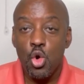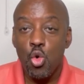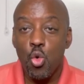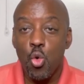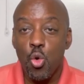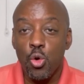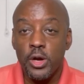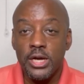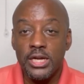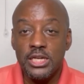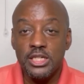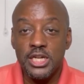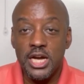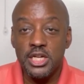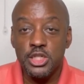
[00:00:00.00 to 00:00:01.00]
or
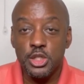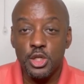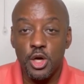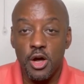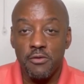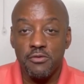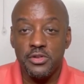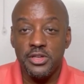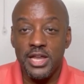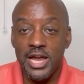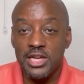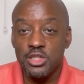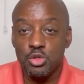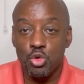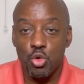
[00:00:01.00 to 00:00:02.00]
injection of
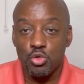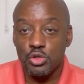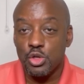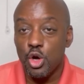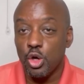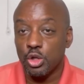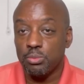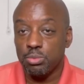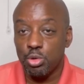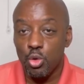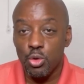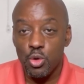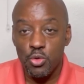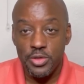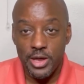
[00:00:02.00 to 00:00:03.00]
dextrose, called
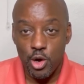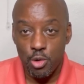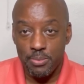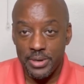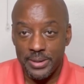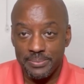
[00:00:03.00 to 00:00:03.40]
prolotherapy.